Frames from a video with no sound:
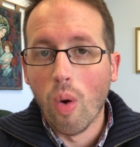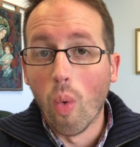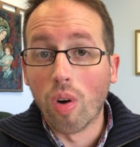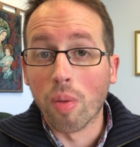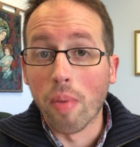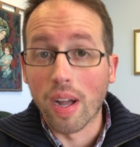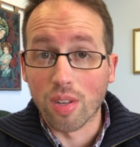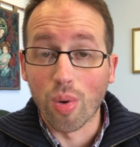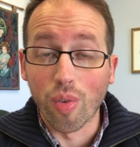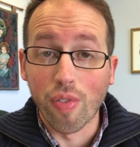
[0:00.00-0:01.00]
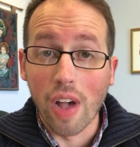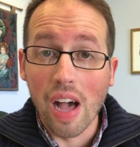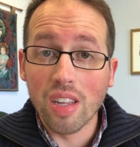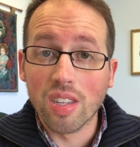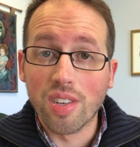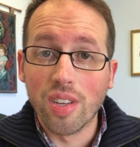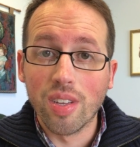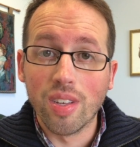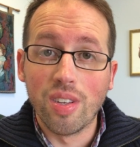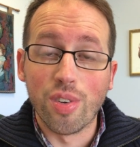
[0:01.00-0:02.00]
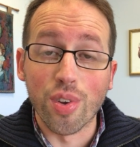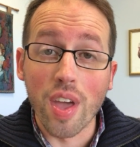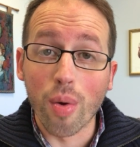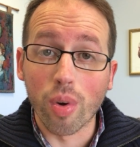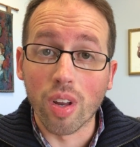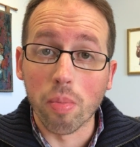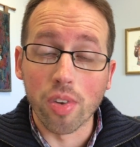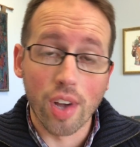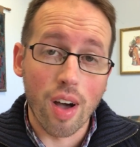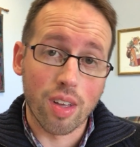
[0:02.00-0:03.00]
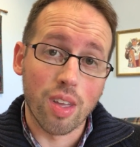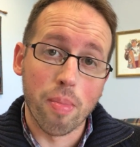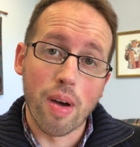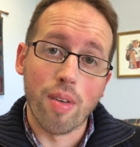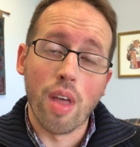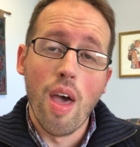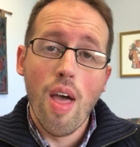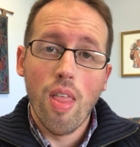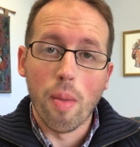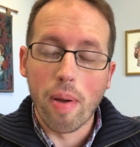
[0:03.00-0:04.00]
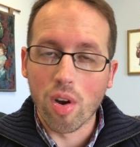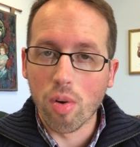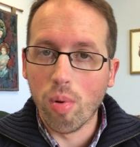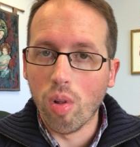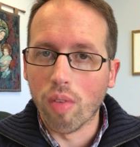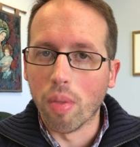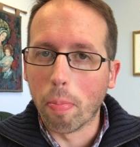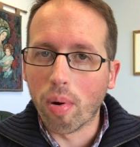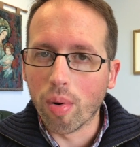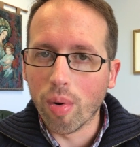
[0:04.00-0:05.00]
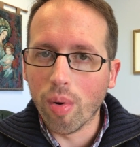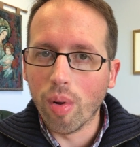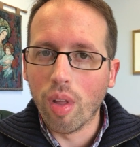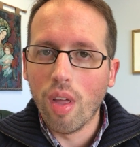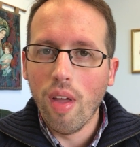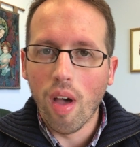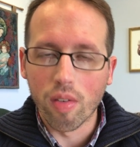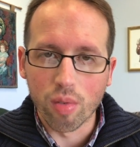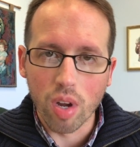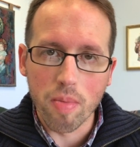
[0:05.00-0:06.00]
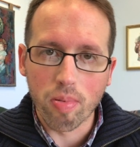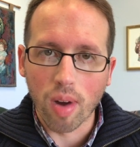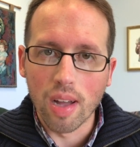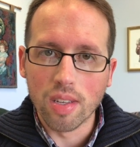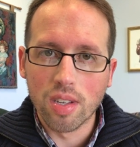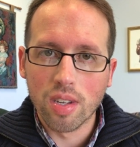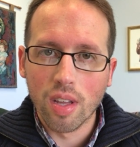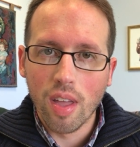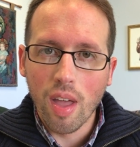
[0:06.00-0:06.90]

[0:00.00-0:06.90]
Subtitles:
Welcome back to Hold Fast. Today we're going to be talking about the parable of the pearl of great price,